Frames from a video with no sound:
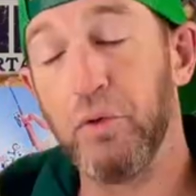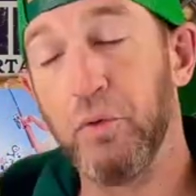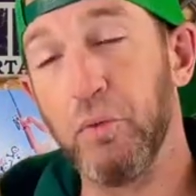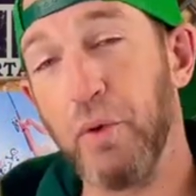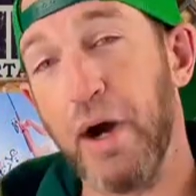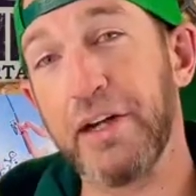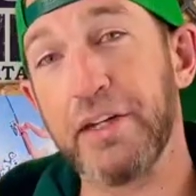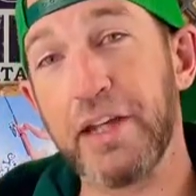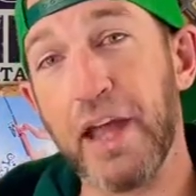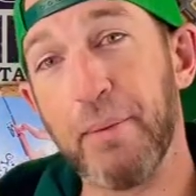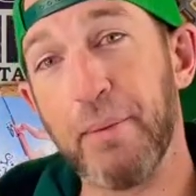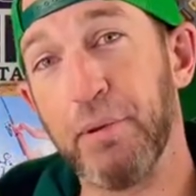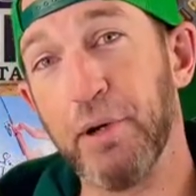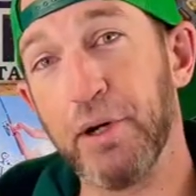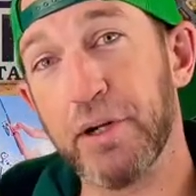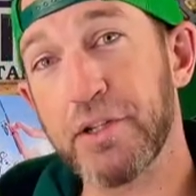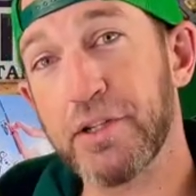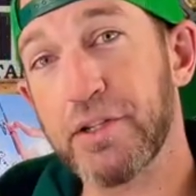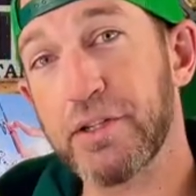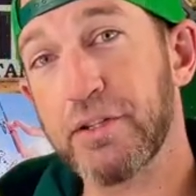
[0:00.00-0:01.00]
wide gap
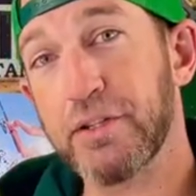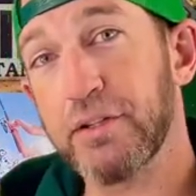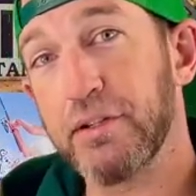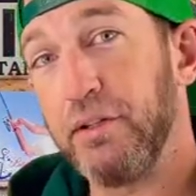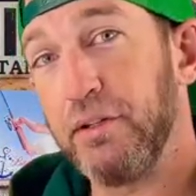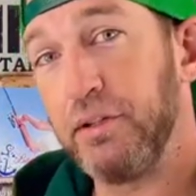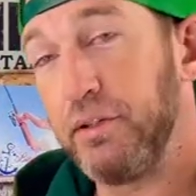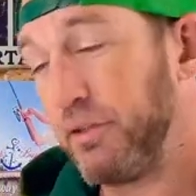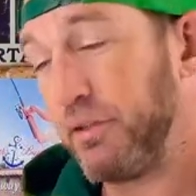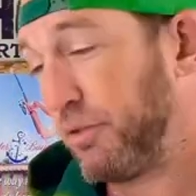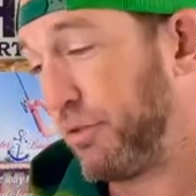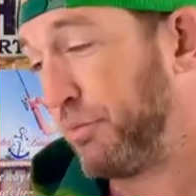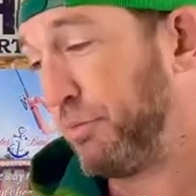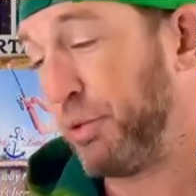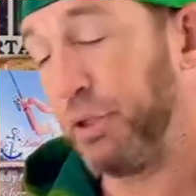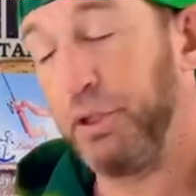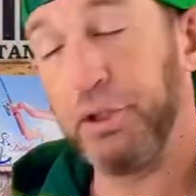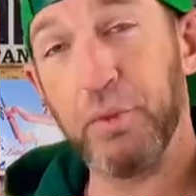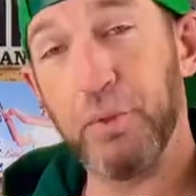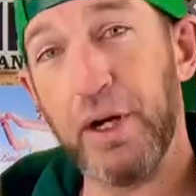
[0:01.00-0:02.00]
hooks,
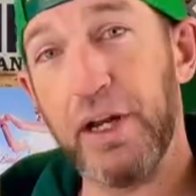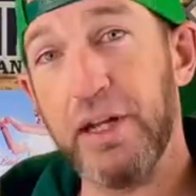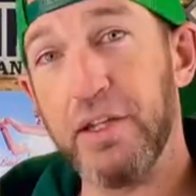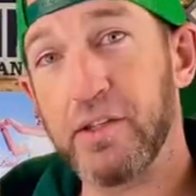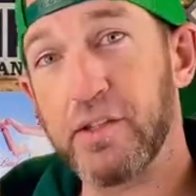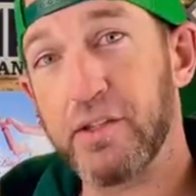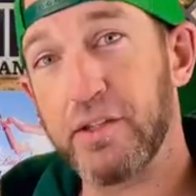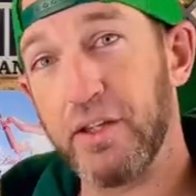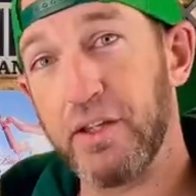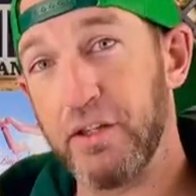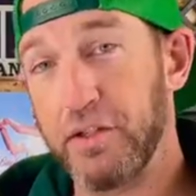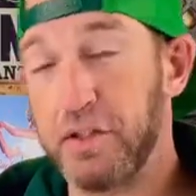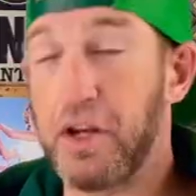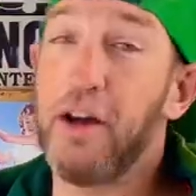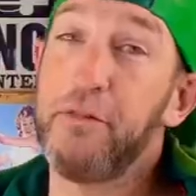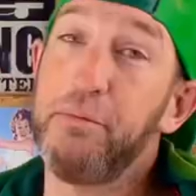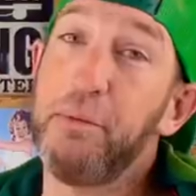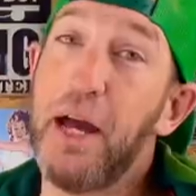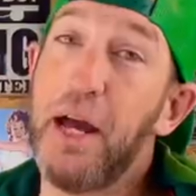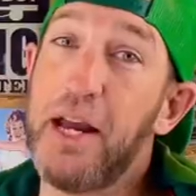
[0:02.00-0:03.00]
bullet weights, and
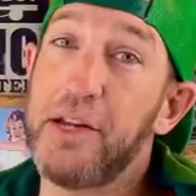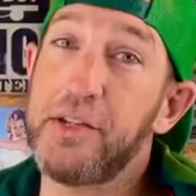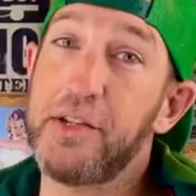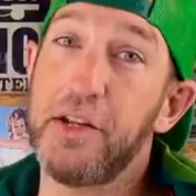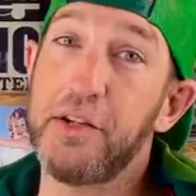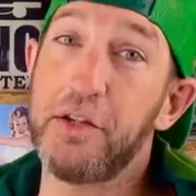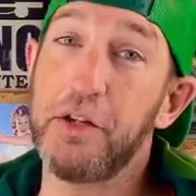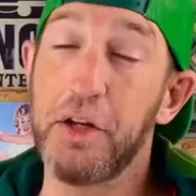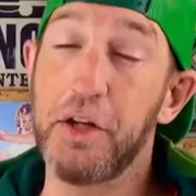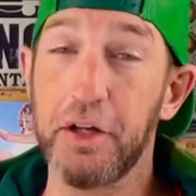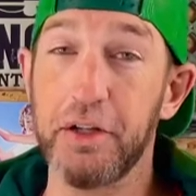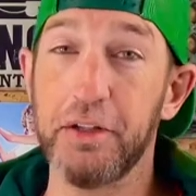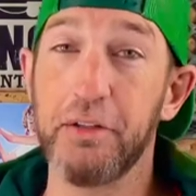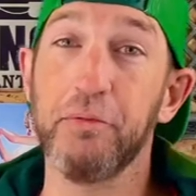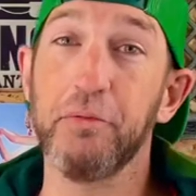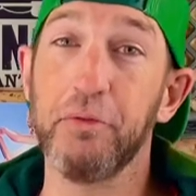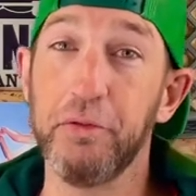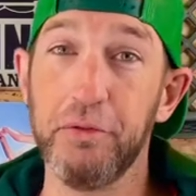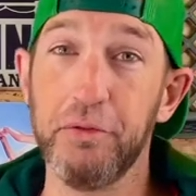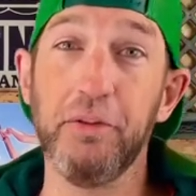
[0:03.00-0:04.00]
soft plastics. You can
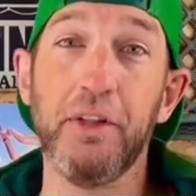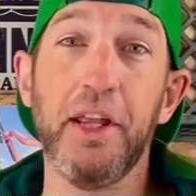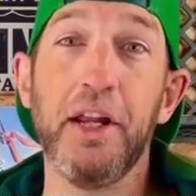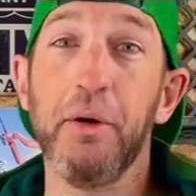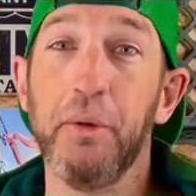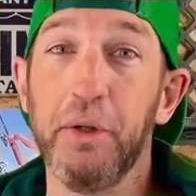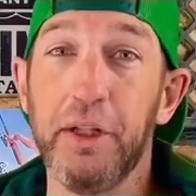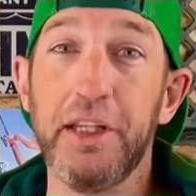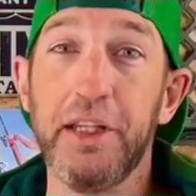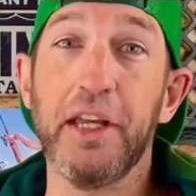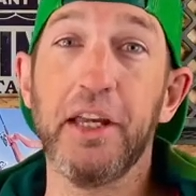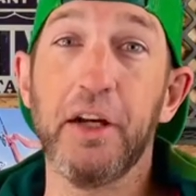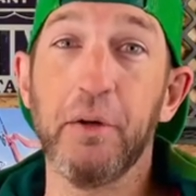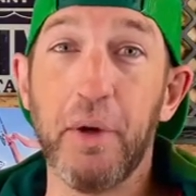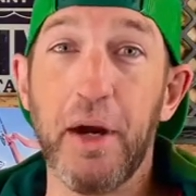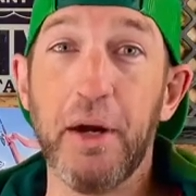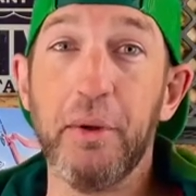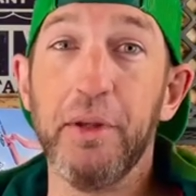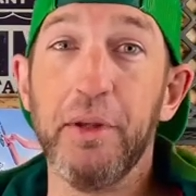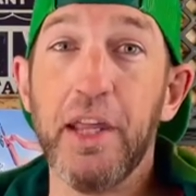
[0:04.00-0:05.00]
literally get
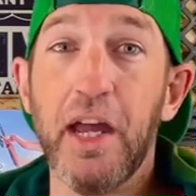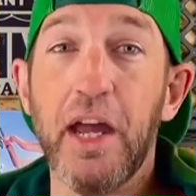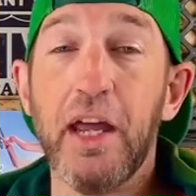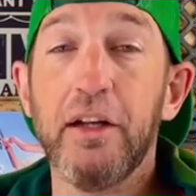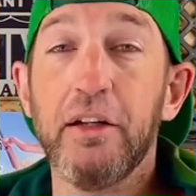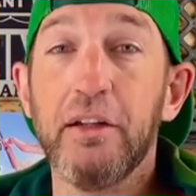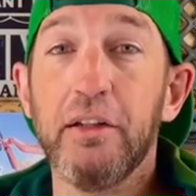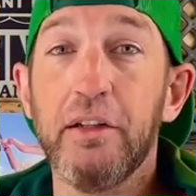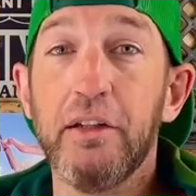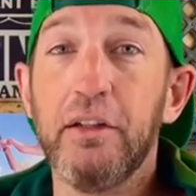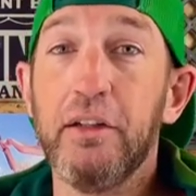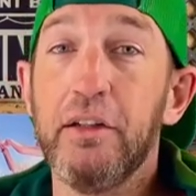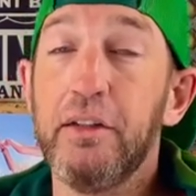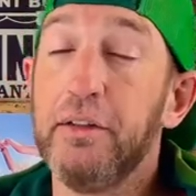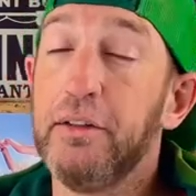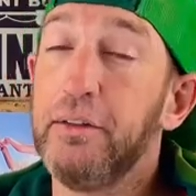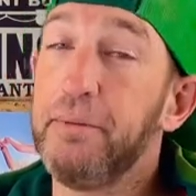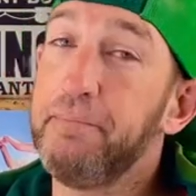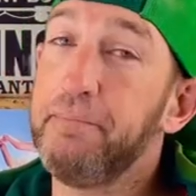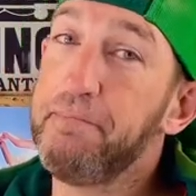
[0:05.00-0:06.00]
away with that.
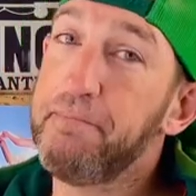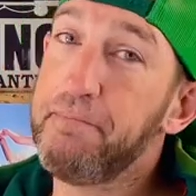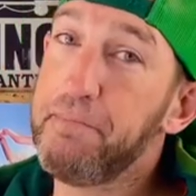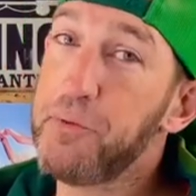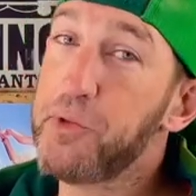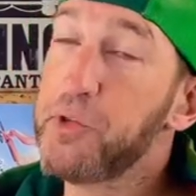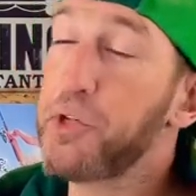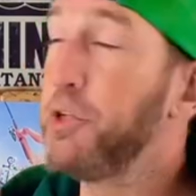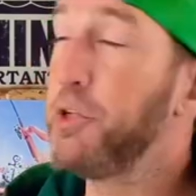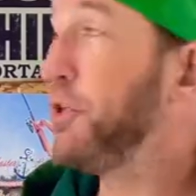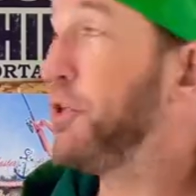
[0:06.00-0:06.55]
So you